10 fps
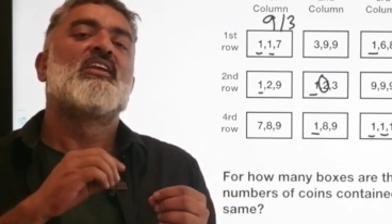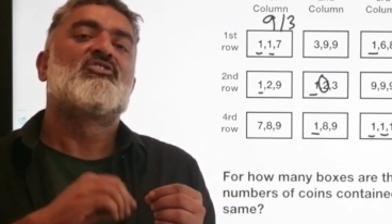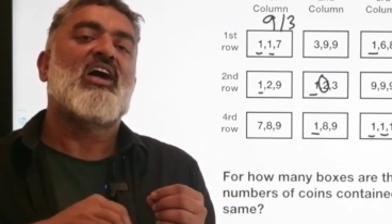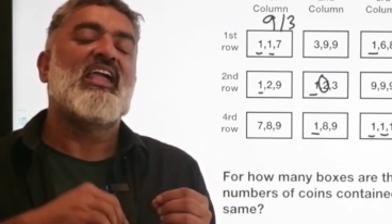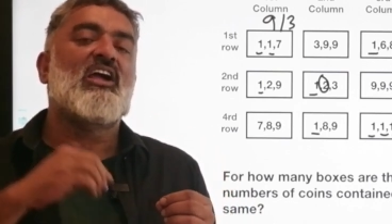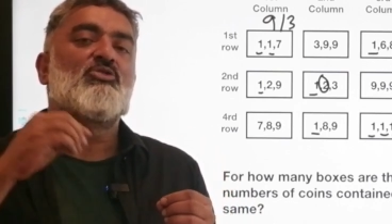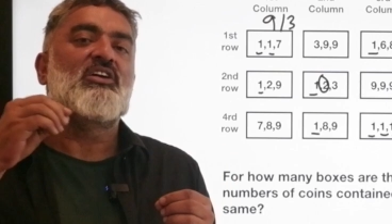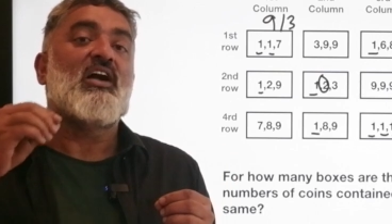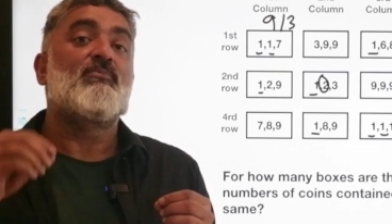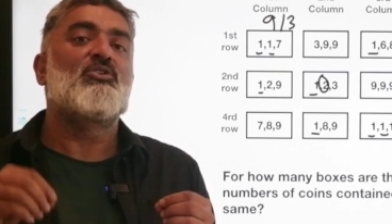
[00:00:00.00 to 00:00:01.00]
trying out a
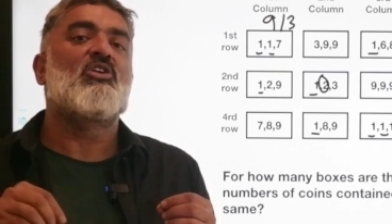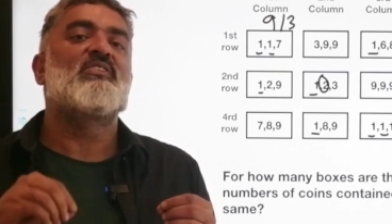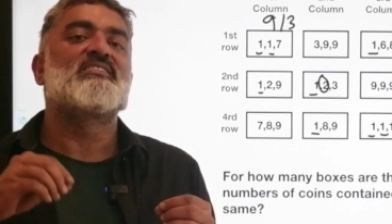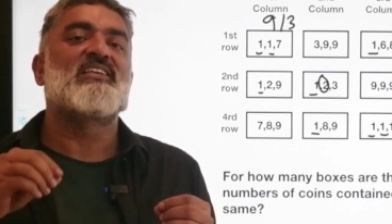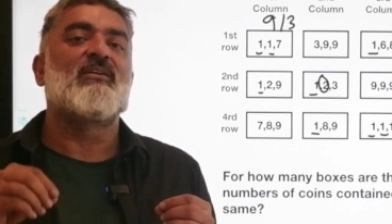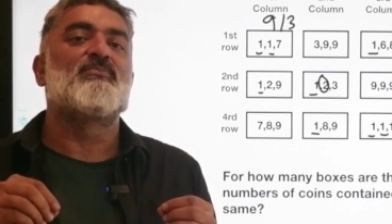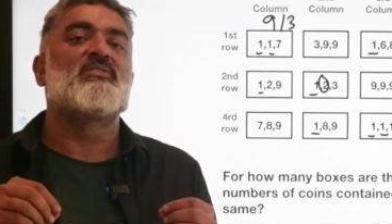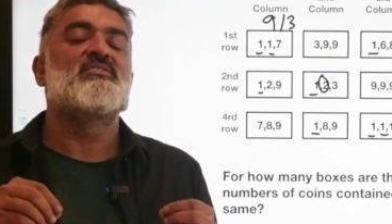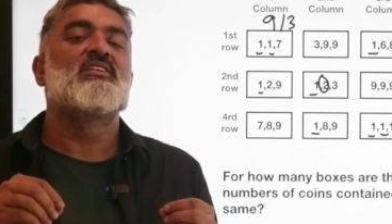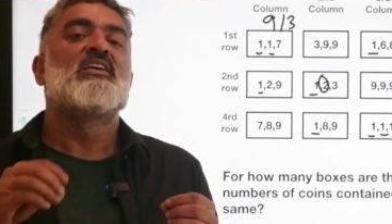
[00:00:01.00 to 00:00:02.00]
couple of
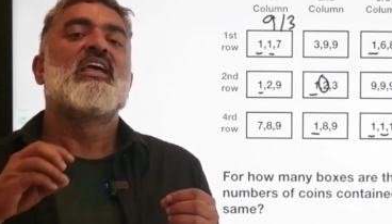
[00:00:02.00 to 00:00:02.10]
examples,